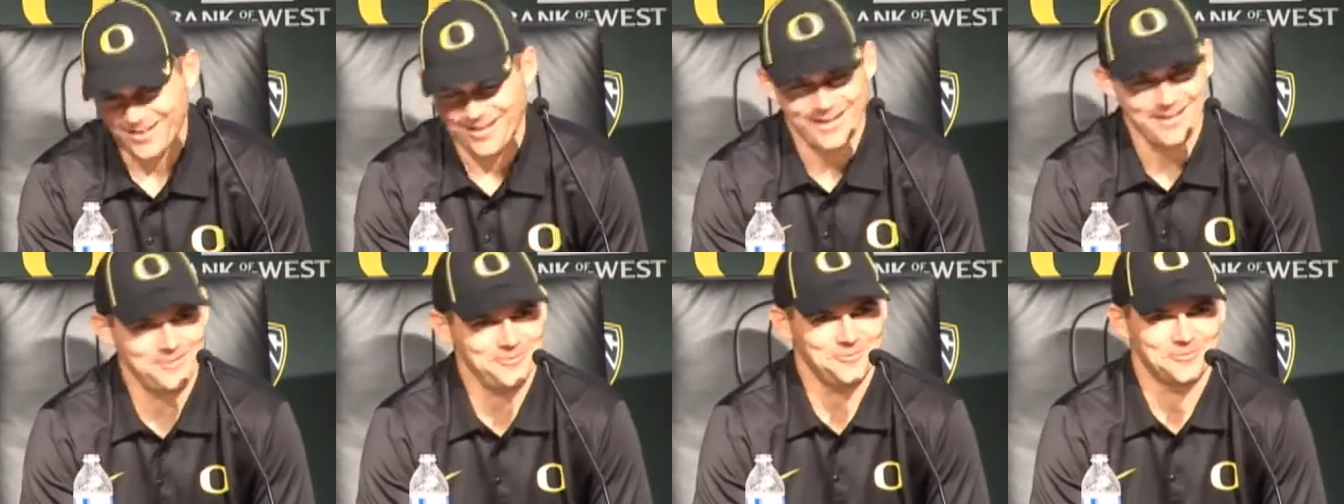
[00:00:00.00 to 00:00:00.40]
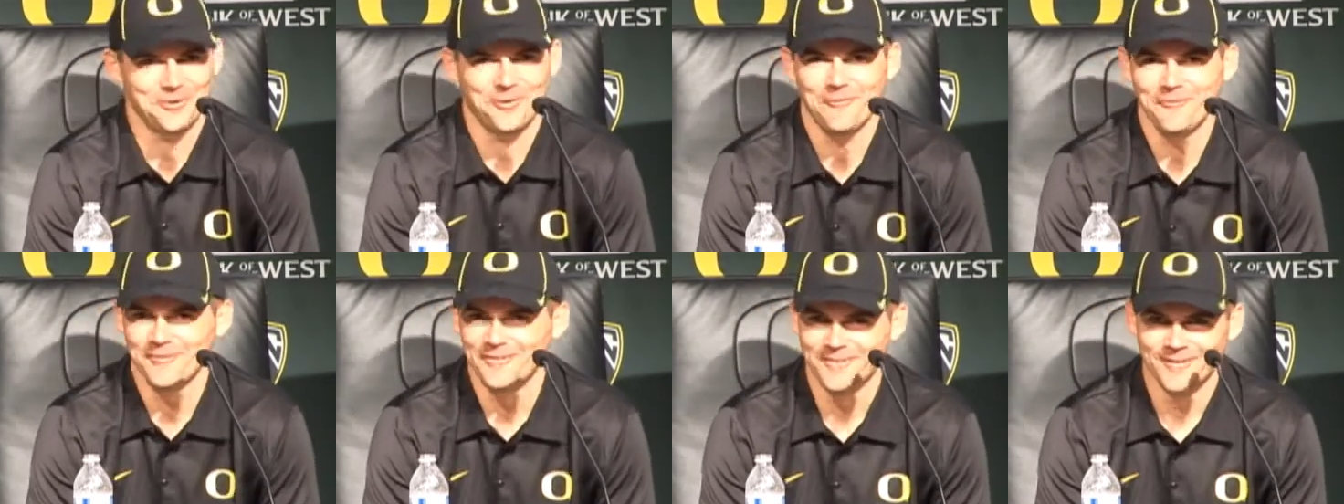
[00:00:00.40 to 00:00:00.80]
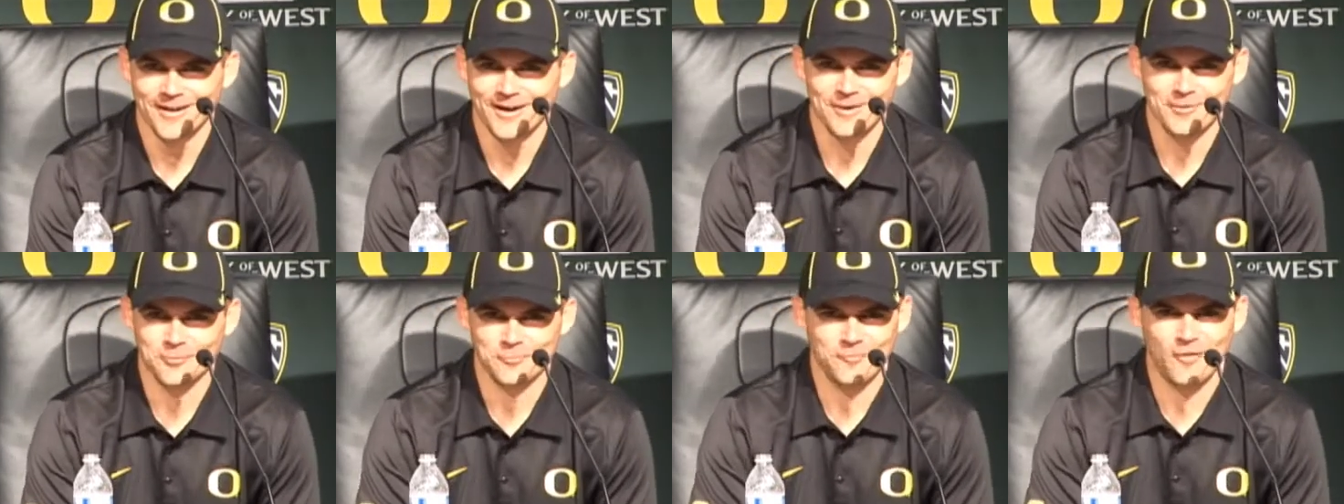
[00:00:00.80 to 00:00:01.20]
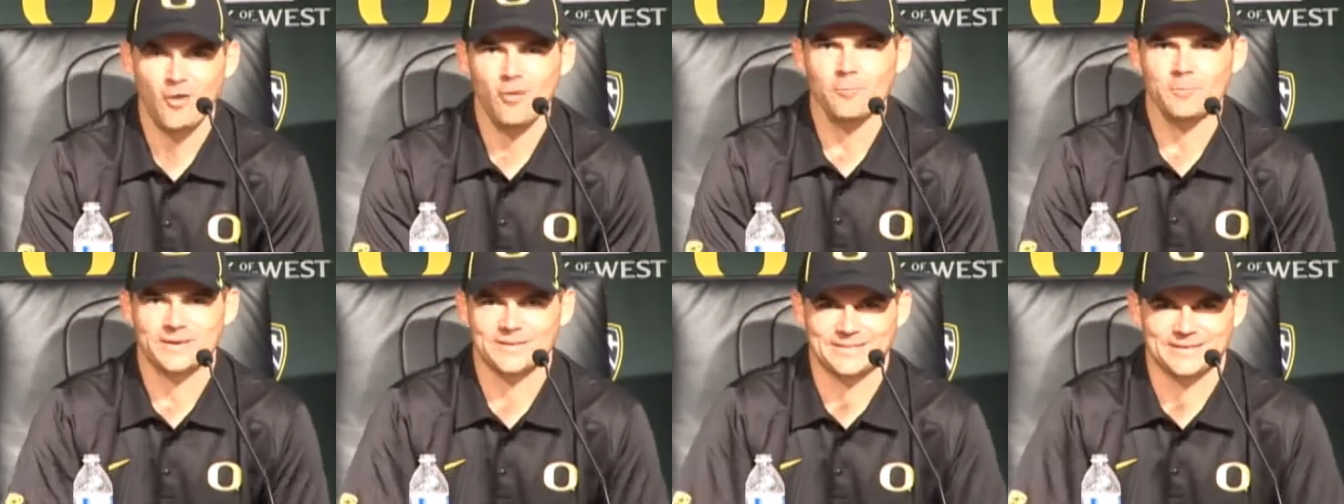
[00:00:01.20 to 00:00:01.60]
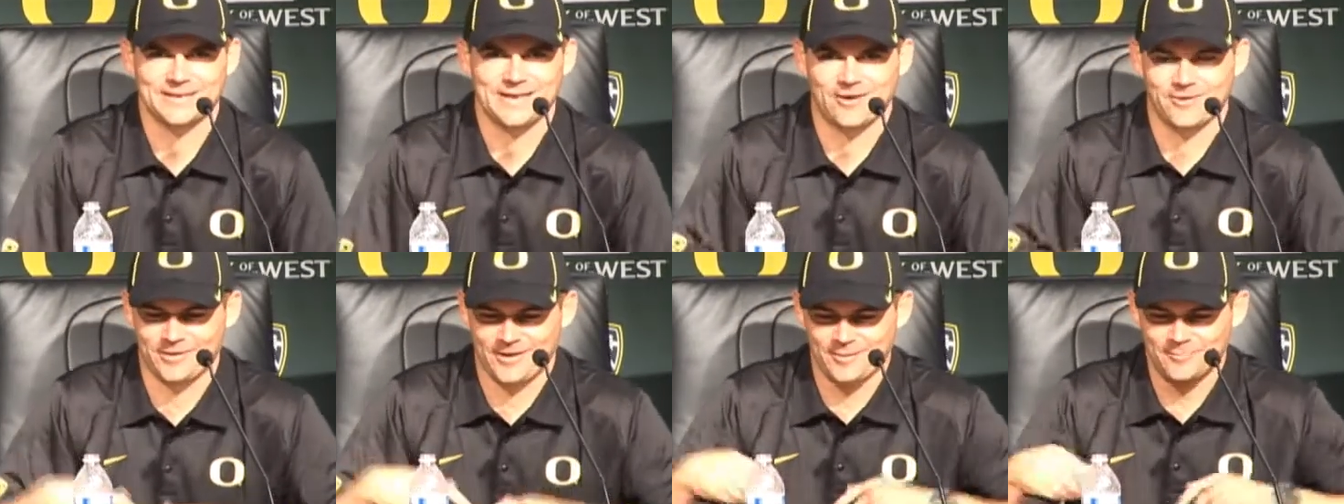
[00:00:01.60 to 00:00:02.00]
I don't know. I don't know if I'll be at the
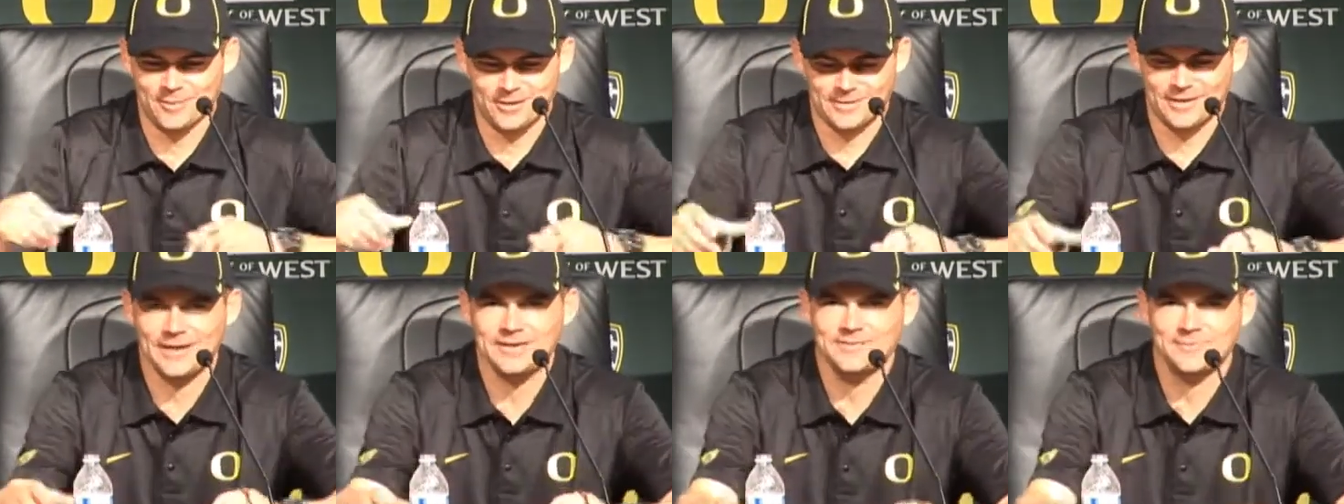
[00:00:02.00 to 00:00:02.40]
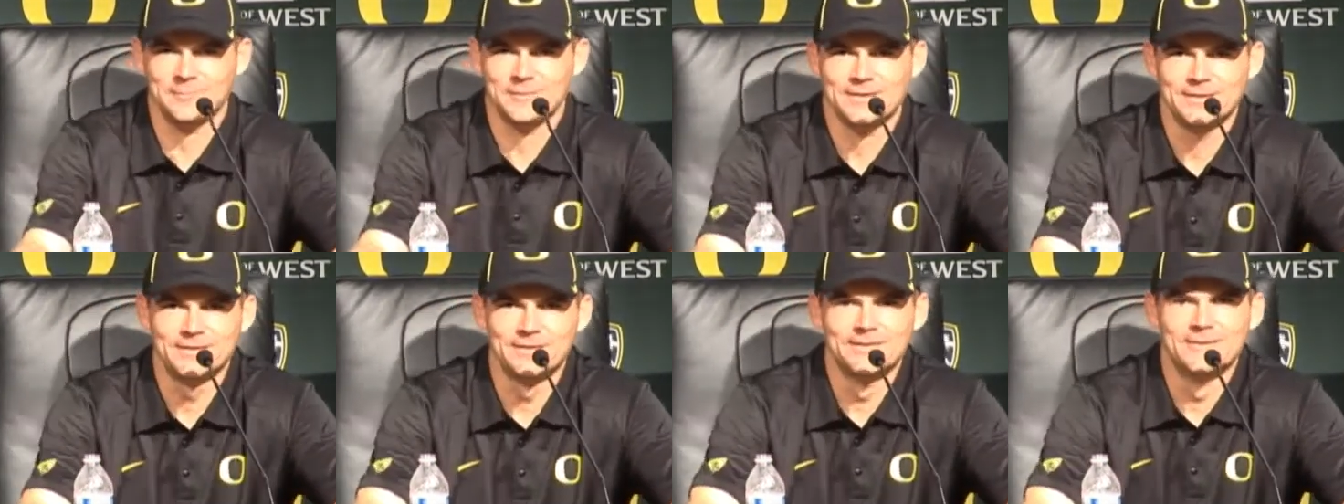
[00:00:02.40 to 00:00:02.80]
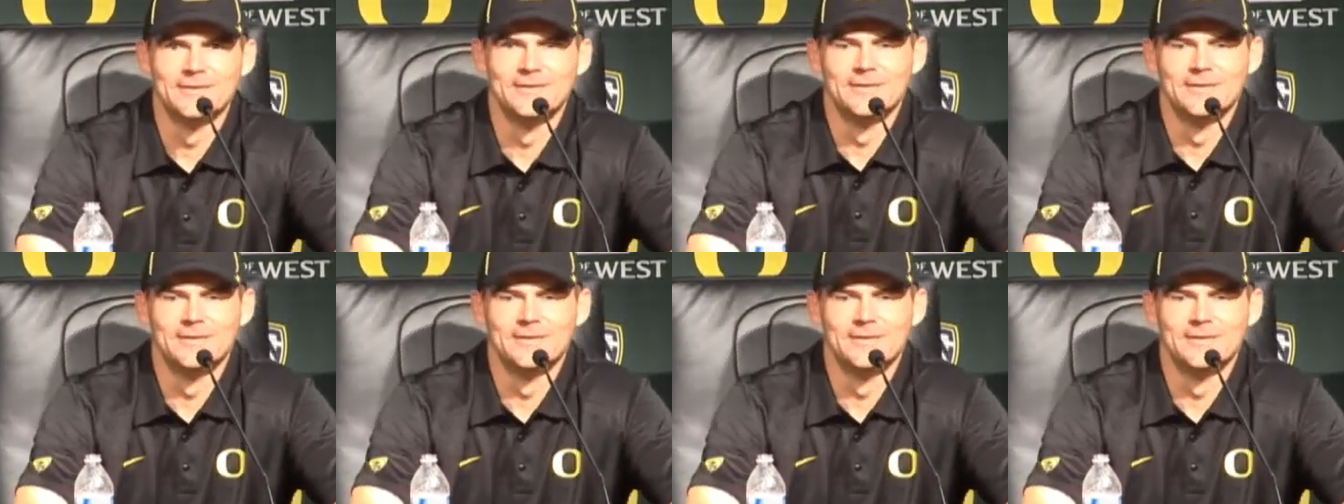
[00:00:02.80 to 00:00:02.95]
Cal game. I'd like to be.